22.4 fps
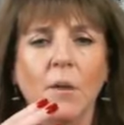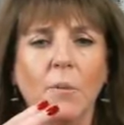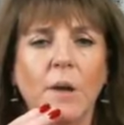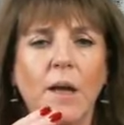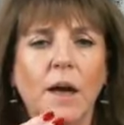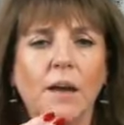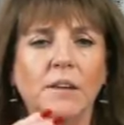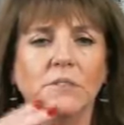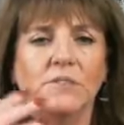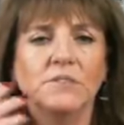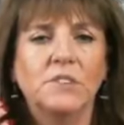
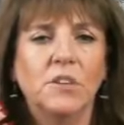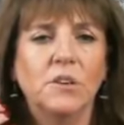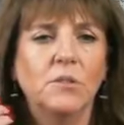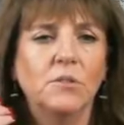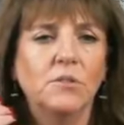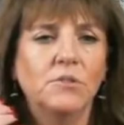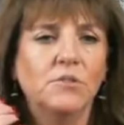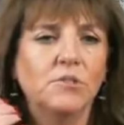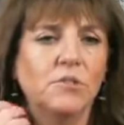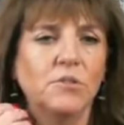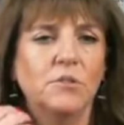we ask
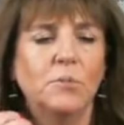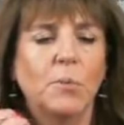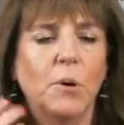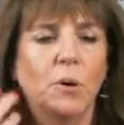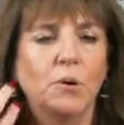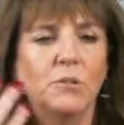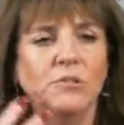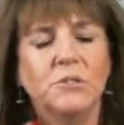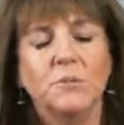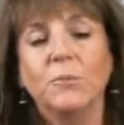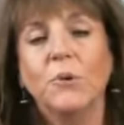you to
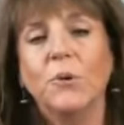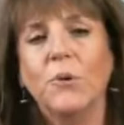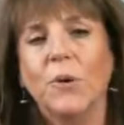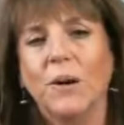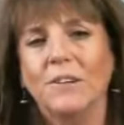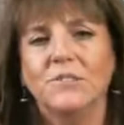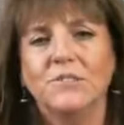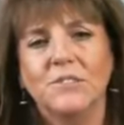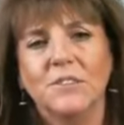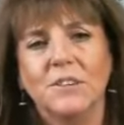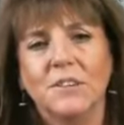post some
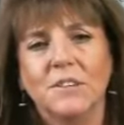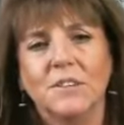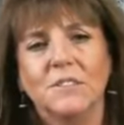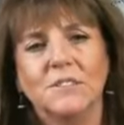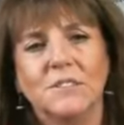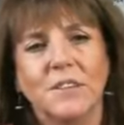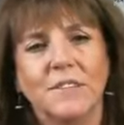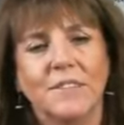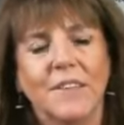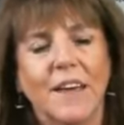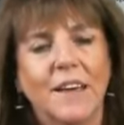
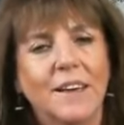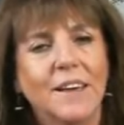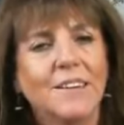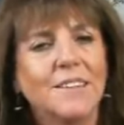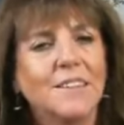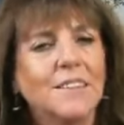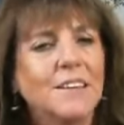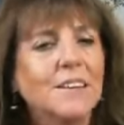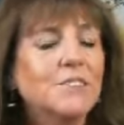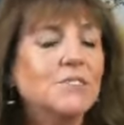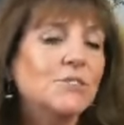questions and that
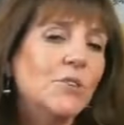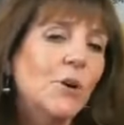kind of thing,